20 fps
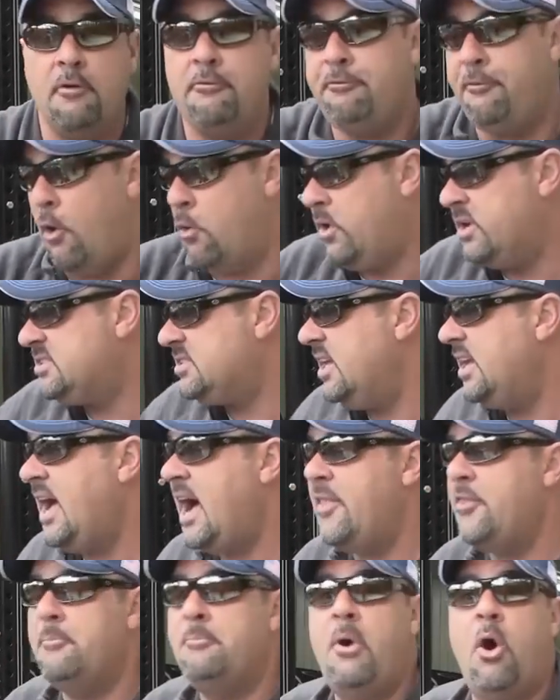Focusing
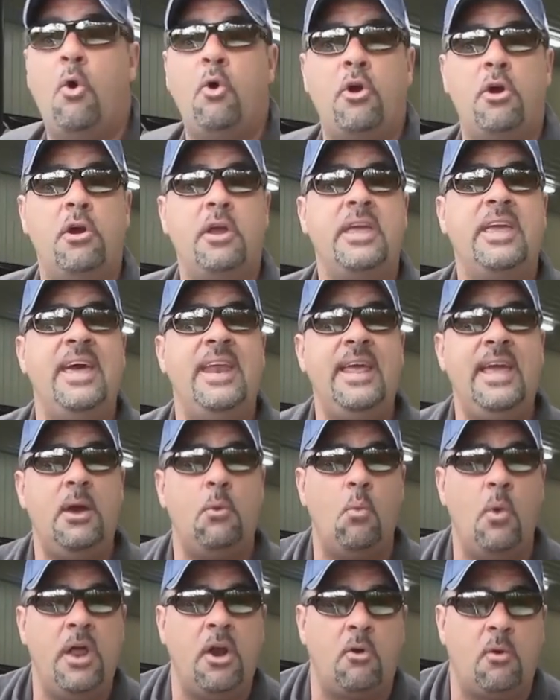on the motor, getting
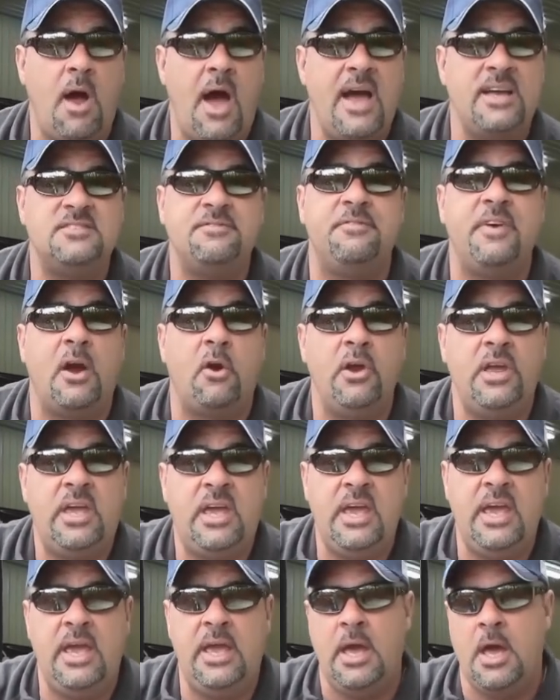it winterized, very
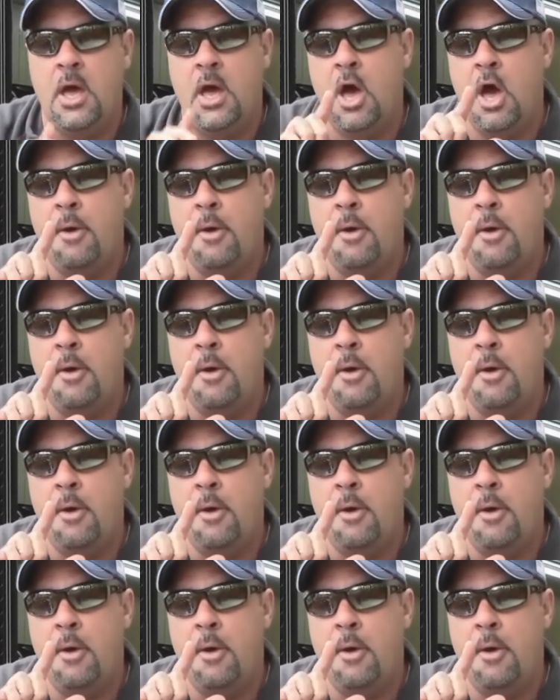key.